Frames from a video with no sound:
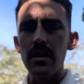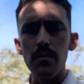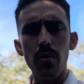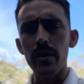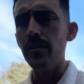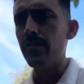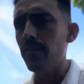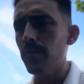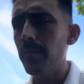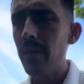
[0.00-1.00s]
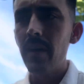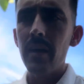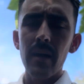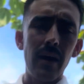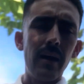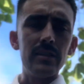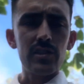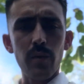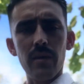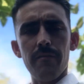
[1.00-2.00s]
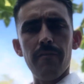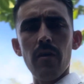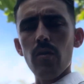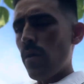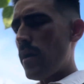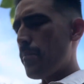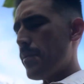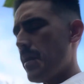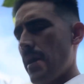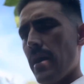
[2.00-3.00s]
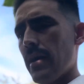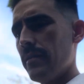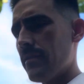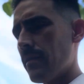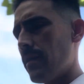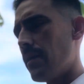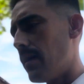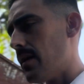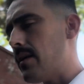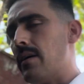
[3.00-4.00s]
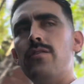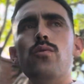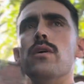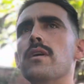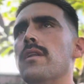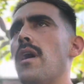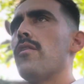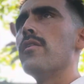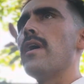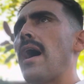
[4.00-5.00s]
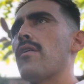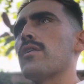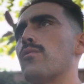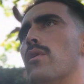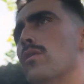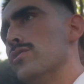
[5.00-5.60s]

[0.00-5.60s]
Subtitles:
Morning, YouTube. I just wanted to follow up and do another how to grow